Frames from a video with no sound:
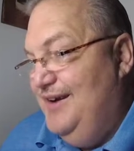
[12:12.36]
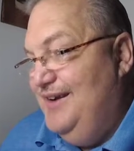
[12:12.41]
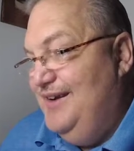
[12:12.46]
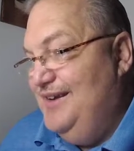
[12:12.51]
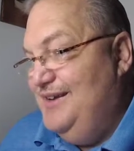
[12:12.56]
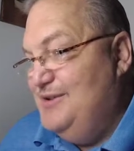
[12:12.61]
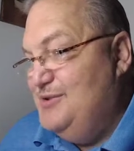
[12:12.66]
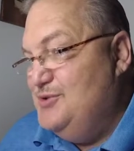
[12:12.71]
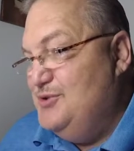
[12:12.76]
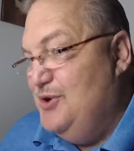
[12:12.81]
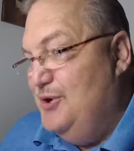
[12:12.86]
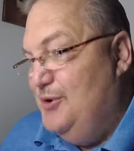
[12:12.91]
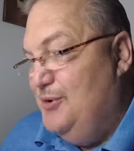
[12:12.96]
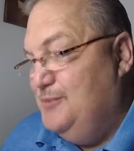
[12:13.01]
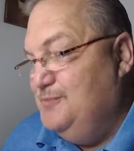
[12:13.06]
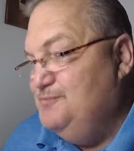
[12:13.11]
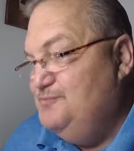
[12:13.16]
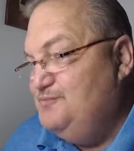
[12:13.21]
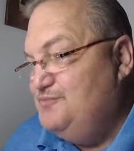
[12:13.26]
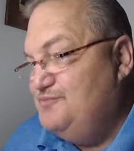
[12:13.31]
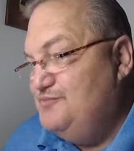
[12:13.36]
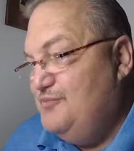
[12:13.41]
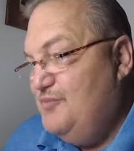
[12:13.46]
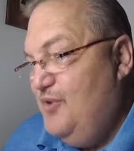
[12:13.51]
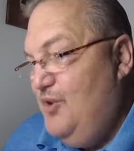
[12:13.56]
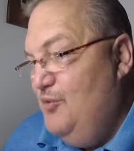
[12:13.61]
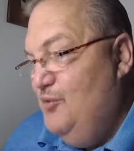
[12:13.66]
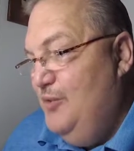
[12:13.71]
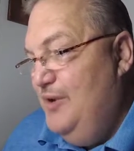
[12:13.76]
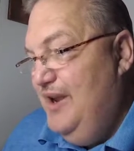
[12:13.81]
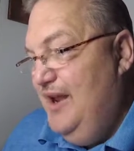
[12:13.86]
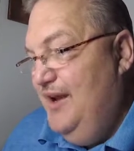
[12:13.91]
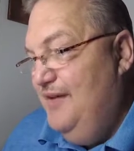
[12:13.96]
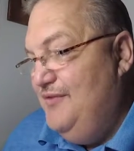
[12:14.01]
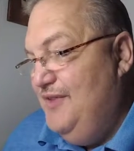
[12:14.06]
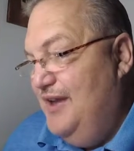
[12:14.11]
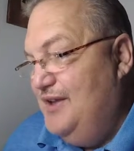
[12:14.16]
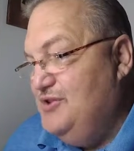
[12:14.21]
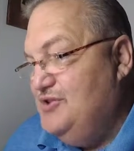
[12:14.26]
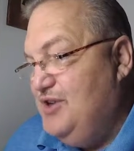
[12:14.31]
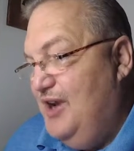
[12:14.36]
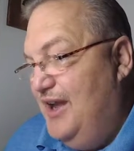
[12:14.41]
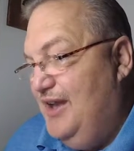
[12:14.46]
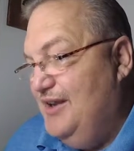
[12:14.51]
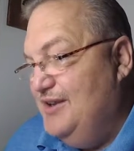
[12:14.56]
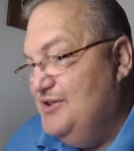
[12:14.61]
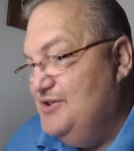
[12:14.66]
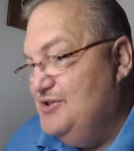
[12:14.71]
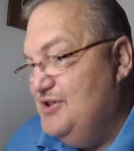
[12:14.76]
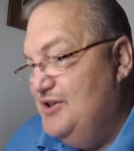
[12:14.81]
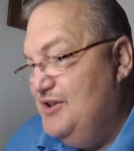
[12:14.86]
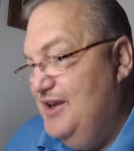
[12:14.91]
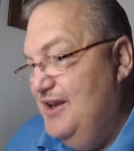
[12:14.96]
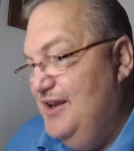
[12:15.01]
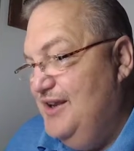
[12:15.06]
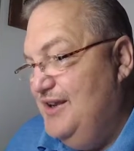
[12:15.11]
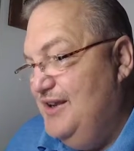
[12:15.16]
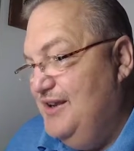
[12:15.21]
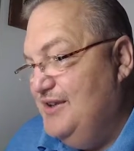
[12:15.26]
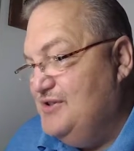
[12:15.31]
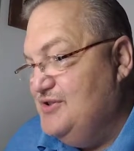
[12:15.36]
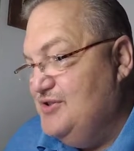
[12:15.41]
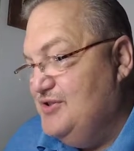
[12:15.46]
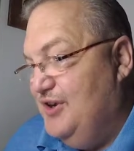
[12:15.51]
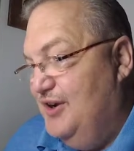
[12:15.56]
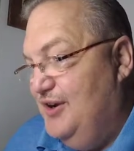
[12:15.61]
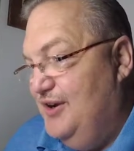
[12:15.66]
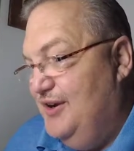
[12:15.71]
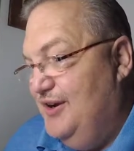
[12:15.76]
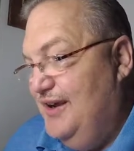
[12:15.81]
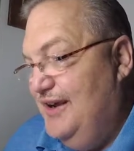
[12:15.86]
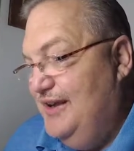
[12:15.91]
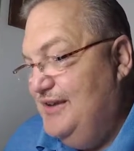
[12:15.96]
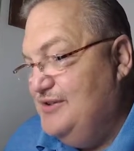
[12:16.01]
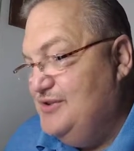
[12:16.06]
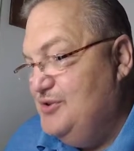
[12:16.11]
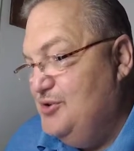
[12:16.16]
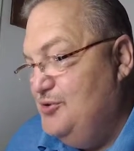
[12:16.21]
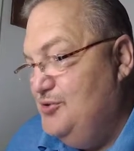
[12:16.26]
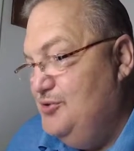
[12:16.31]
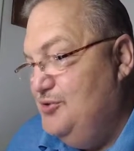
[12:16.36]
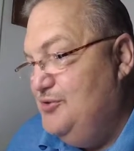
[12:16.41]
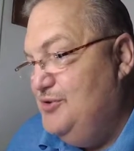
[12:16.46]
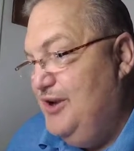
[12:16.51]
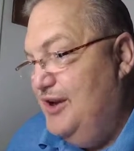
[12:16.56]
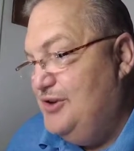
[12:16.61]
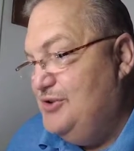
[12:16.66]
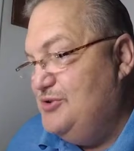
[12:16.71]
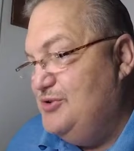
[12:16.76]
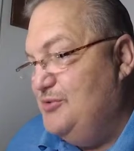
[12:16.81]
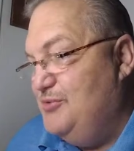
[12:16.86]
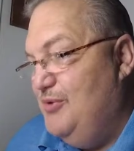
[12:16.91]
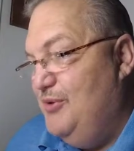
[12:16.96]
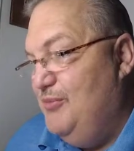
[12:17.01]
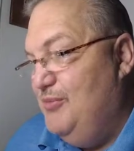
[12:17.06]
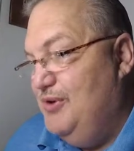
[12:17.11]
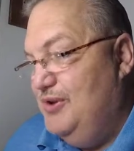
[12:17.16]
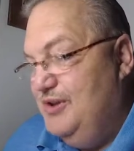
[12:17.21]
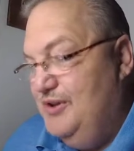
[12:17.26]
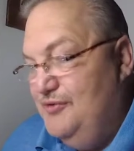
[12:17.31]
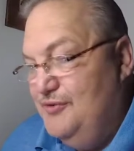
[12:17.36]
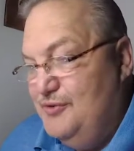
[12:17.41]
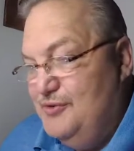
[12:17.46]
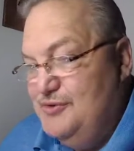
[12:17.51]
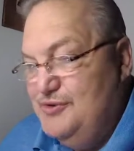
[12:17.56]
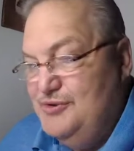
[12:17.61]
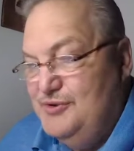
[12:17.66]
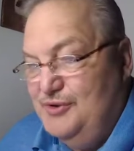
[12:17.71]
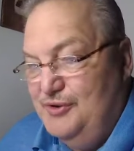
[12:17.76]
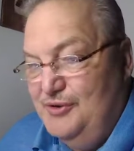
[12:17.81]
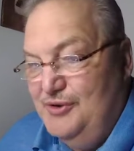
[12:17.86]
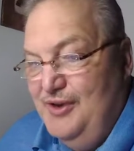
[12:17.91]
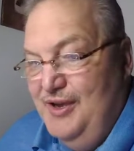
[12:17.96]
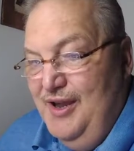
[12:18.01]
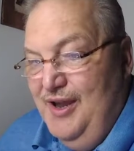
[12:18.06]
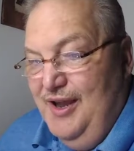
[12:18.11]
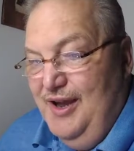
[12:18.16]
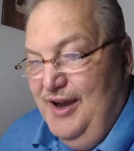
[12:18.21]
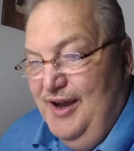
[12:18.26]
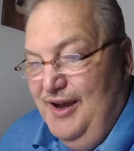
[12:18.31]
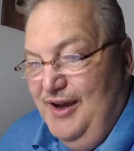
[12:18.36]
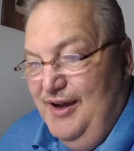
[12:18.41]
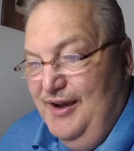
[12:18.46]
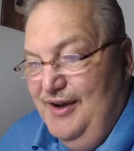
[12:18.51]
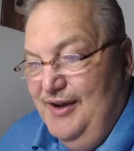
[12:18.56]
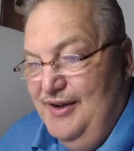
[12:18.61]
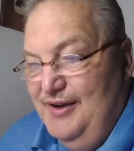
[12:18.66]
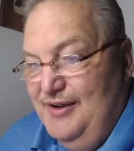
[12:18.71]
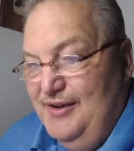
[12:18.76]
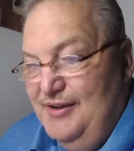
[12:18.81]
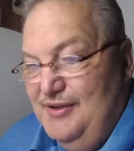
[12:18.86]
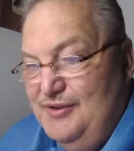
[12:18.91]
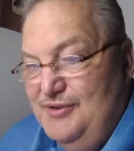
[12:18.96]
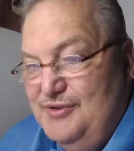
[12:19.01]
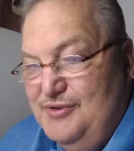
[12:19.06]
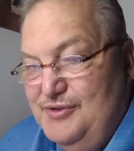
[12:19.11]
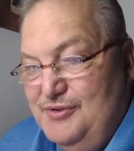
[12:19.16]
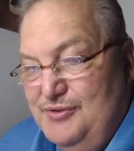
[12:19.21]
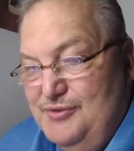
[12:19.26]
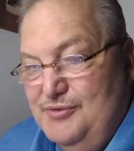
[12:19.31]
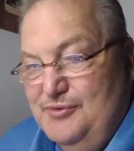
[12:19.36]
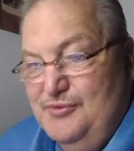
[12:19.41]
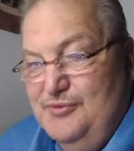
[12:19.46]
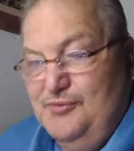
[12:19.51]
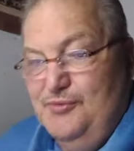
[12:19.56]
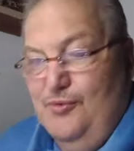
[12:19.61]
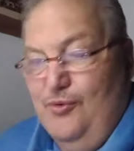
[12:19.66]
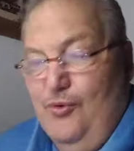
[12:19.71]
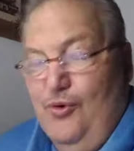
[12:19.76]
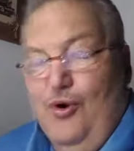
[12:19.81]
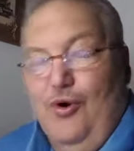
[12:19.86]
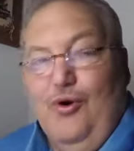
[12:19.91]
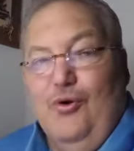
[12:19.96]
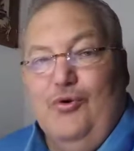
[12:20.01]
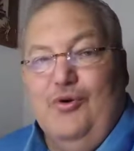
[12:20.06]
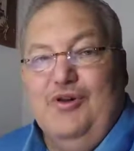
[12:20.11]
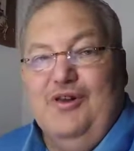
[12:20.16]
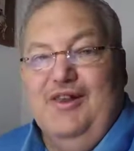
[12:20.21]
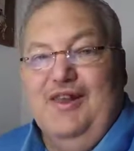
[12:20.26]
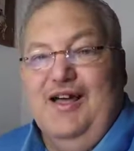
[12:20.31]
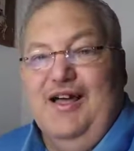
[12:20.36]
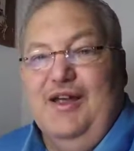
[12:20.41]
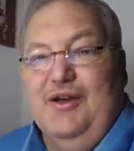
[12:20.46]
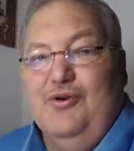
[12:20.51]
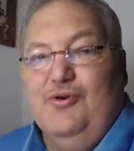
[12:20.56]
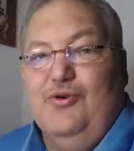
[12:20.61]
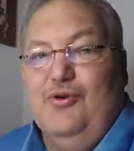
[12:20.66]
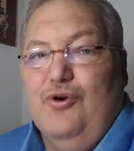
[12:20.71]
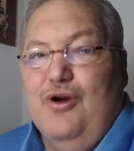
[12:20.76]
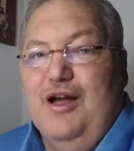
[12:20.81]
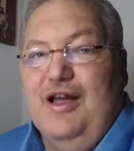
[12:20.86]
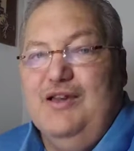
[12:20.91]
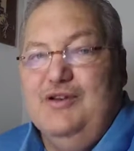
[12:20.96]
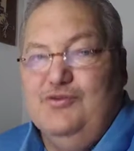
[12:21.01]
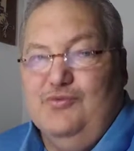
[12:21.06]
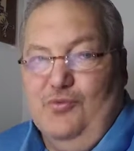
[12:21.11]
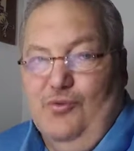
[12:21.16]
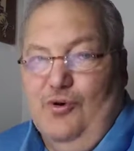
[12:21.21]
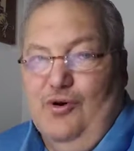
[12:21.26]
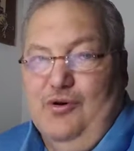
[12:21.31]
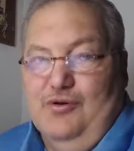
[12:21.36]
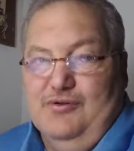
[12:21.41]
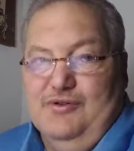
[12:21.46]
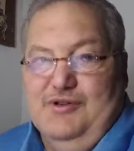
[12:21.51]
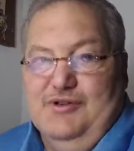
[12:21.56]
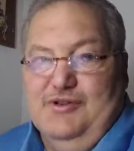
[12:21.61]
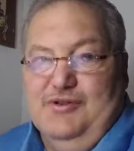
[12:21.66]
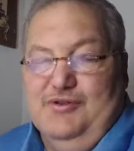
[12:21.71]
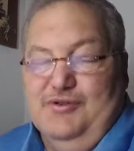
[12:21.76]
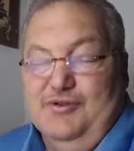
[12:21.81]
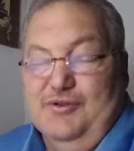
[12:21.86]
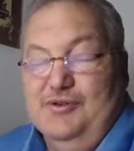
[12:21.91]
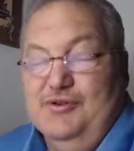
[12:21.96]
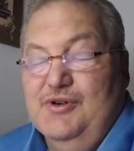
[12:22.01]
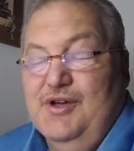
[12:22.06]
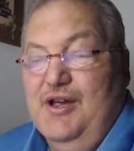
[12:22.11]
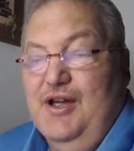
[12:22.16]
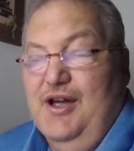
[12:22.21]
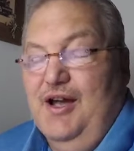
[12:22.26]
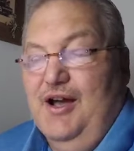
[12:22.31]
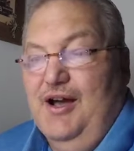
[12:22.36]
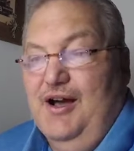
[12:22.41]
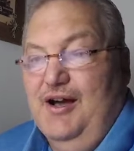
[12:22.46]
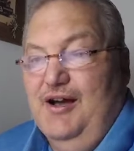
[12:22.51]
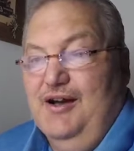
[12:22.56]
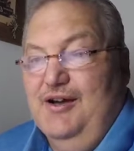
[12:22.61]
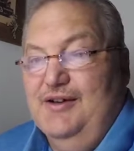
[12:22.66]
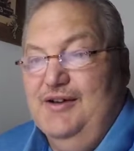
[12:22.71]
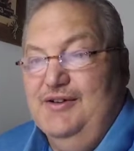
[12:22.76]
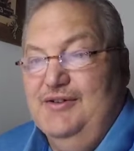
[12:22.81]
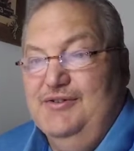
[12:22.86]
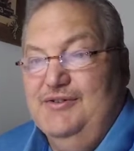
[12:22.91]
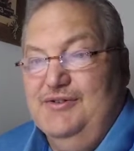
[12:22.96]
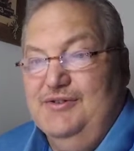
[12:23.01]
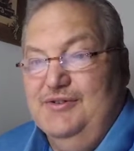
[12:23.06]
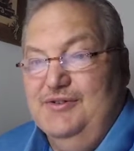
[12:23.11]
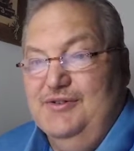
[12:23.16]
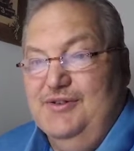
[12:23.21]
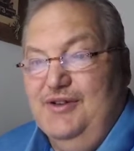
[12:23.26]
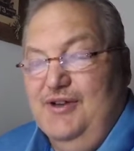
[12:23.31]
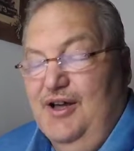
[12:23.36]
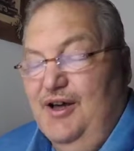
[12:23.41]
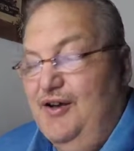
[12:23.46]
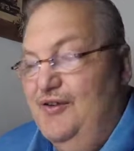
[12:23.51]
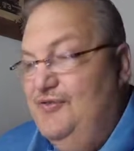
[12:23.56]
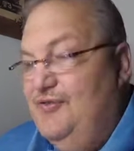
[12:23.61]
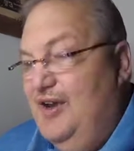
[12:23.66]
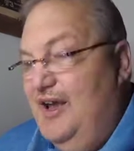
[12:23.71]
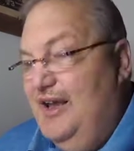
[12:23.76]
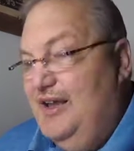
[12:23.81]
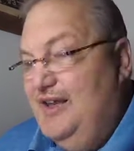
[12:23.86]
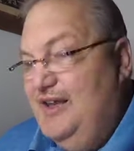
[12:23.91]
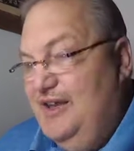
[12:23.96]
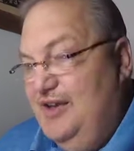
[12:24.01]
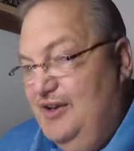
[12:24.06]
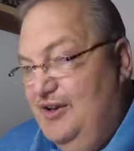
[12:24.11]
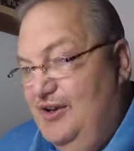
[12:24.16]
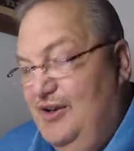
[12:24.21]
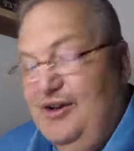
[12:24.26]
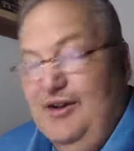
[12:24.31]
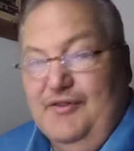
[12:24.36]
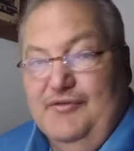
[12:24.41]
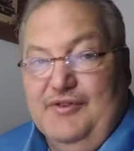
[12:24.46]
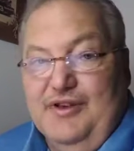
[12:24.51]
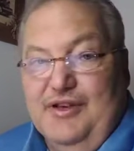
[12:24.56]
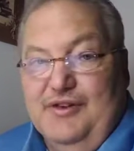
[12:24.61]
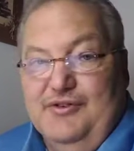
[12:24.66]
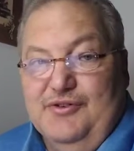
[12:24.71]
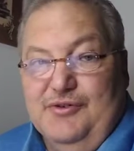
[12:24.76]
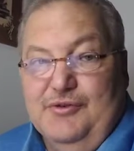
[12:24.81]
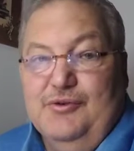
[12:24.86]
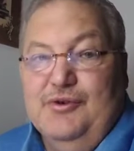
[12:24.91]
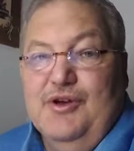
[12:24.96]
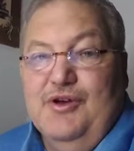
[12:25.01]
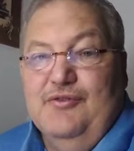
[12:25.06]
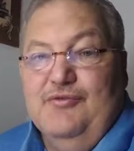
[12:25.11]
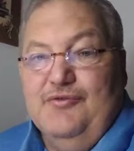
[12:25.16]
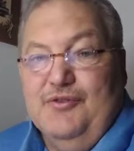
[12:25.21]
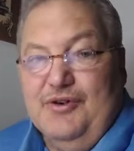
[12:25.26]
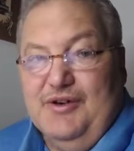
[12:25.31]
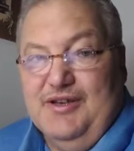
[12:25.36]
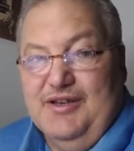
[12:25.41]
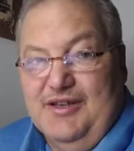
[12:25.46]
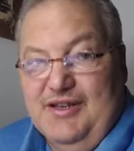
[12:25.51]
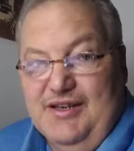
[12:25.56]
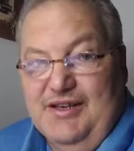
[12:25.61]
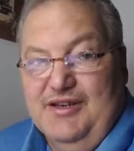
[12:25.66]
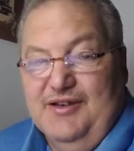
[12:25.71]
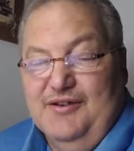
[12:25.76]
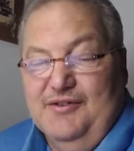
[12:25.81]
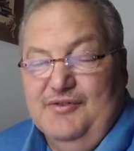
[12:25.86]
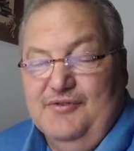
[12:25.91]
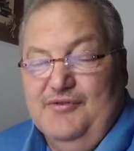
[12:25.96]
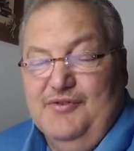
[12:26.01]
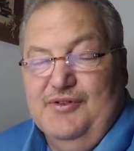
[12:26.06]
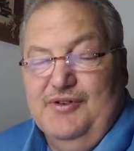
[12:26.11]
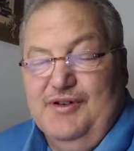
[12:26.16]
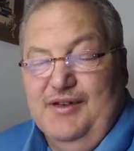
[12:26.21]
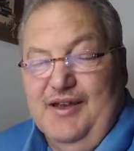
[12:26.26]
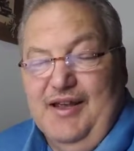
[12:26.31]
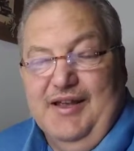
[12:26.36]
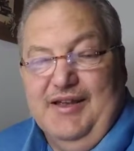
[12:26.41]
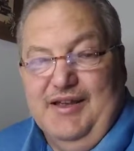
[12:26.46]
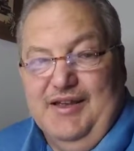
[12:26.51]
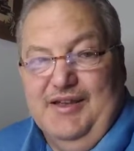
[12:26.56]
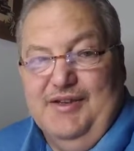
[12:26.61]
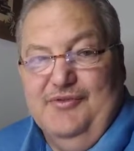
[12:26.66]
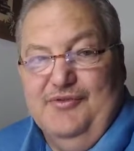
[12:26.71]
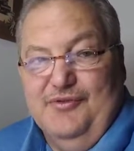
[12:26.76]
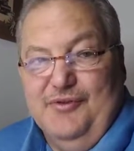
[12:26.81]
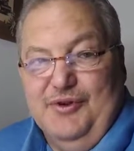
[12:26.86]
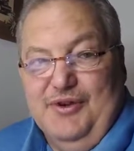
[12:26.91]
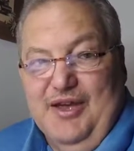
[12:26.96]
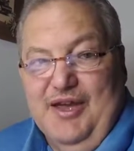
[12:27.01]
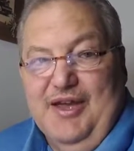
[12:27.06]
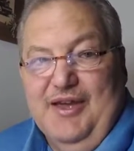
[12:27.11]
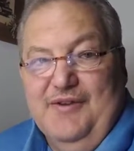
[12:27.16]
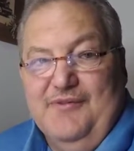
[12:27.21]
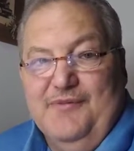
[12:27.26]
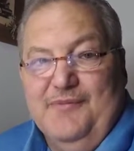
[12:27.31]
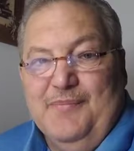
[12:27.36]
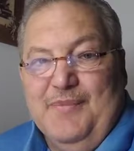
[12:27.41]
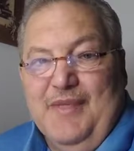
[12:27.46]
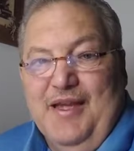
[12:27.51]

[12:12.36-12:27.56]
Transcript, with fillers: and so we have that challenge today as uh, as New Testament believers to uh, to walk like Christ walked and to uh, to love like He loved and to forgive like He forgave.